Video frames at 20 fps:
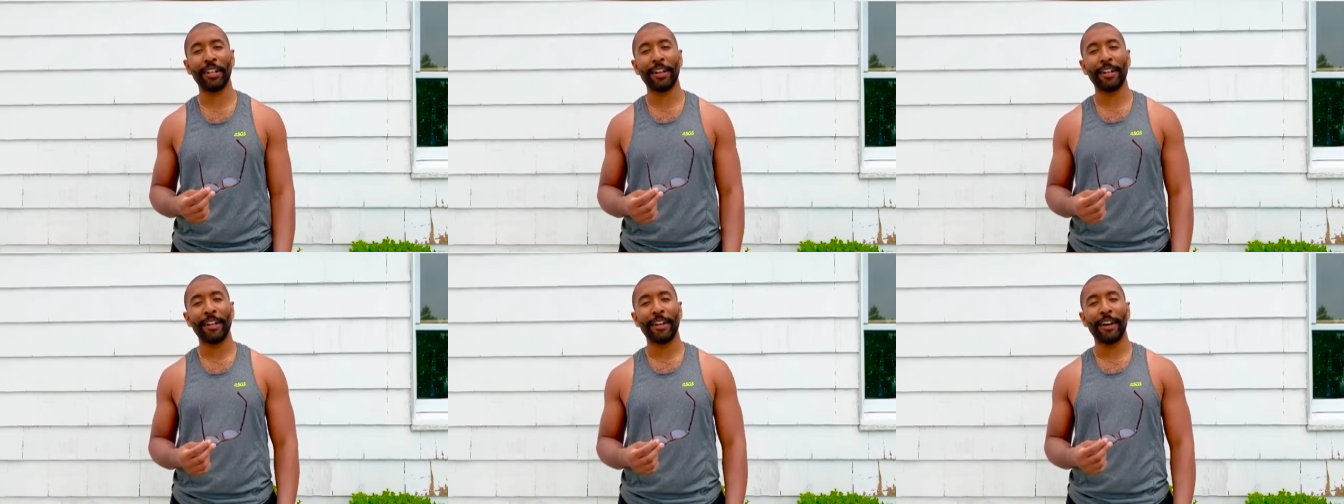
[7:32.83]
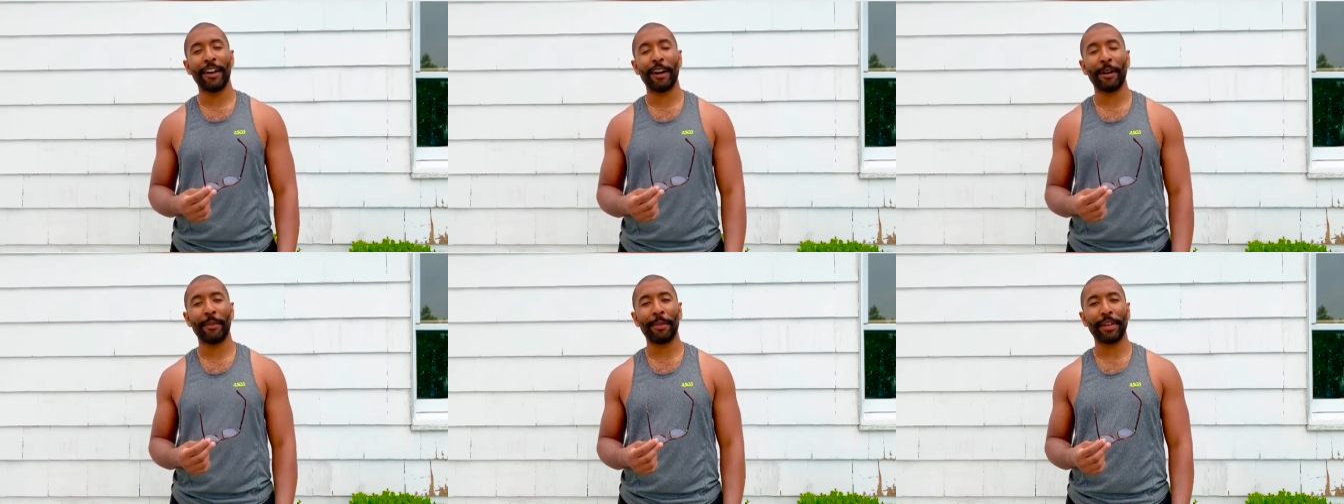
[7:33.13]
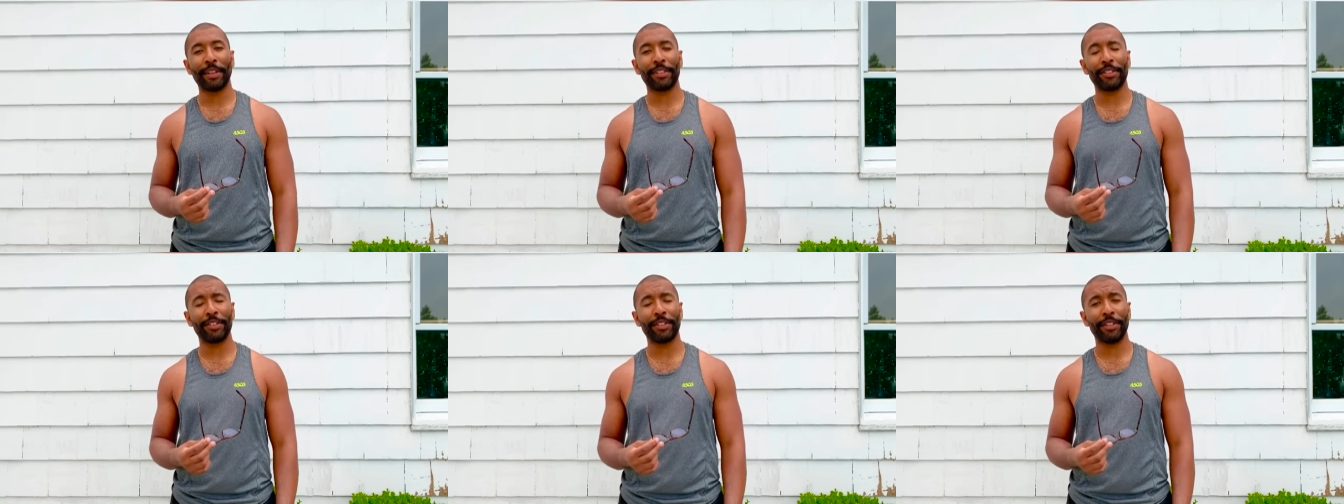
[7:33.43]
um,
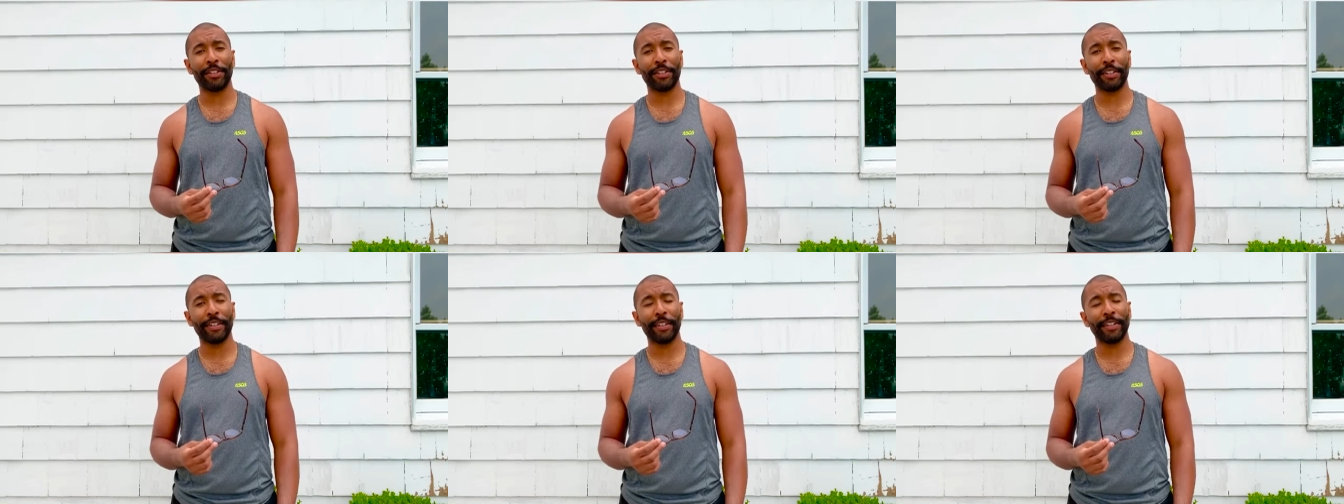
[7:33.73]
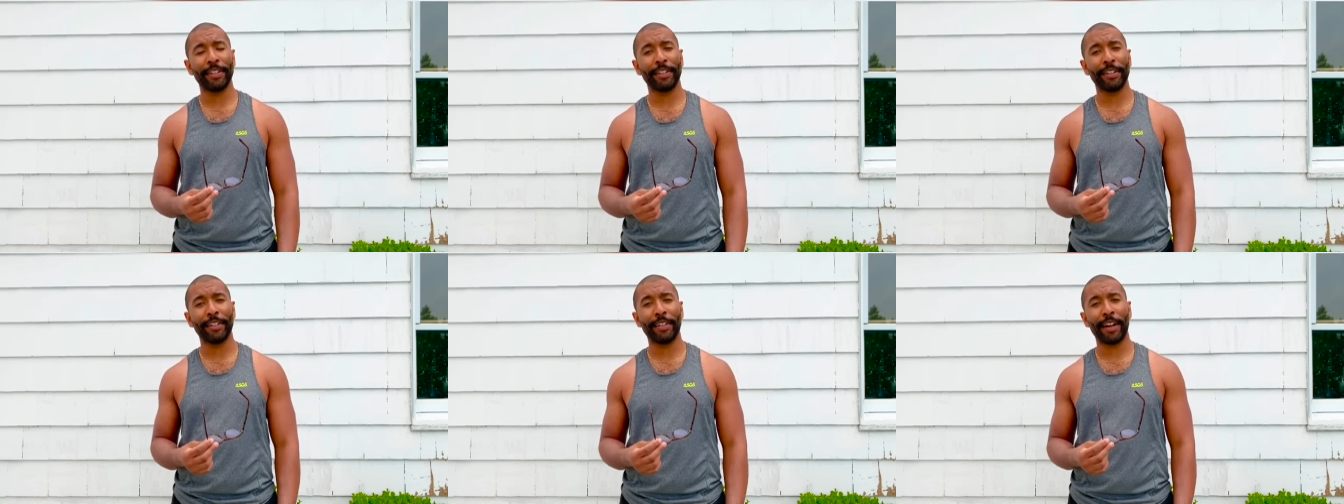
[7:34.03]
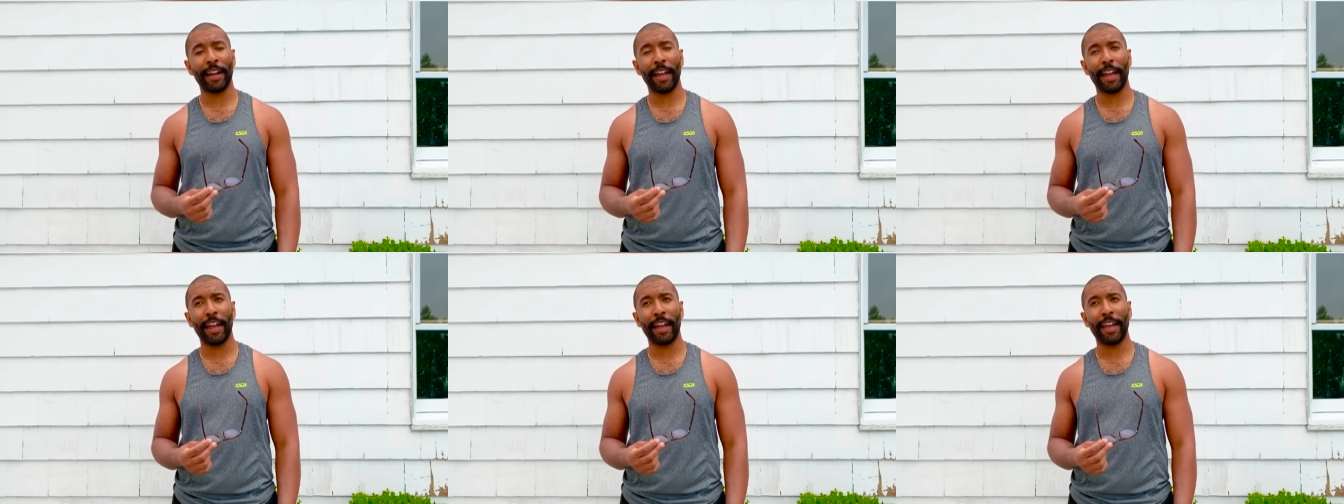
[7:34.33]
exterior
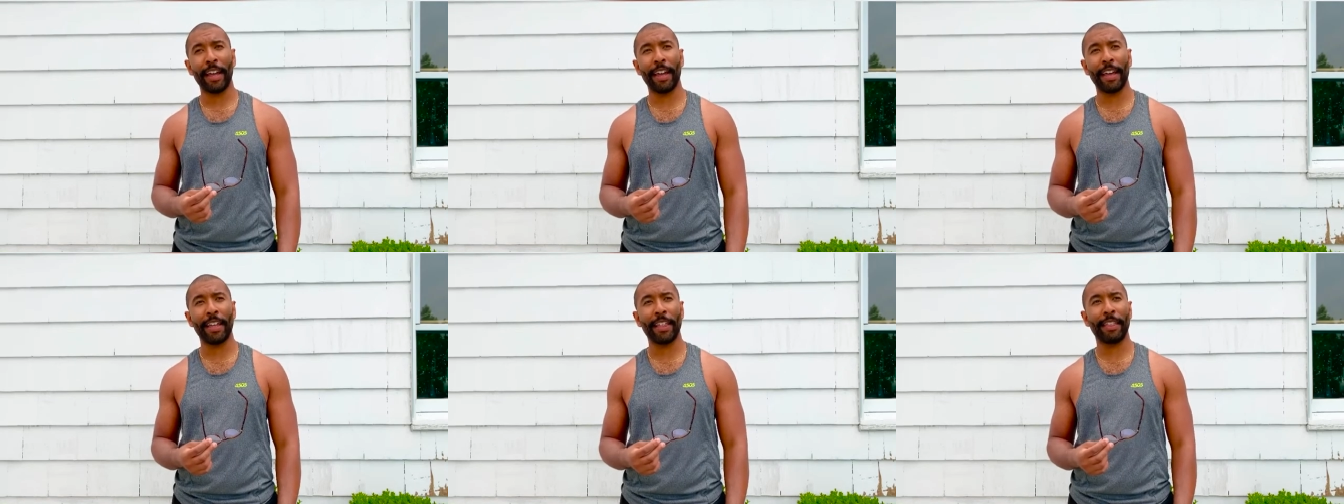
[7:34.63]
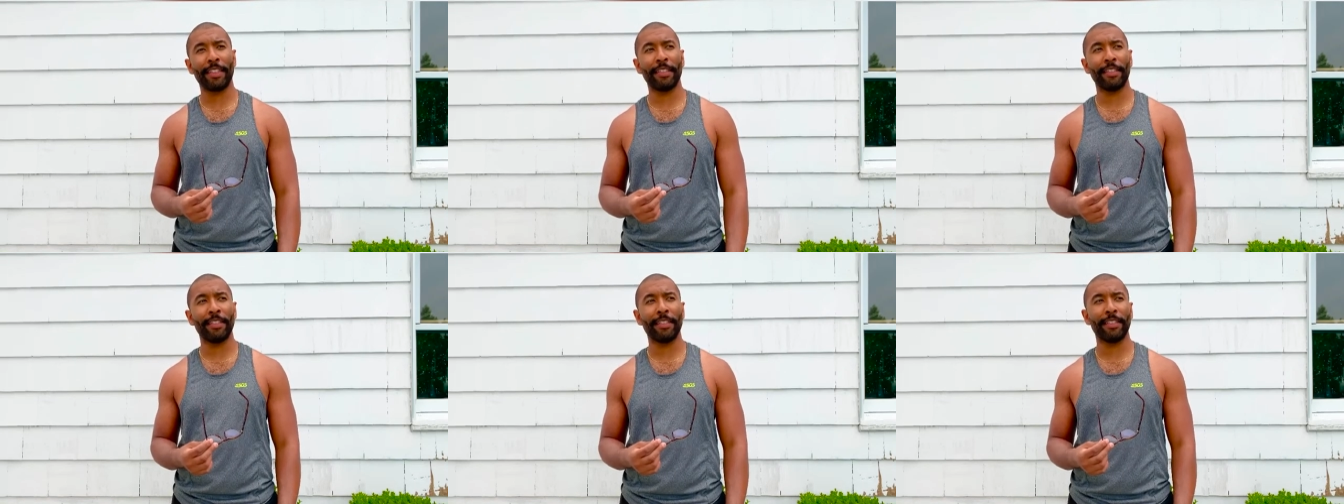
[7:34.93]
and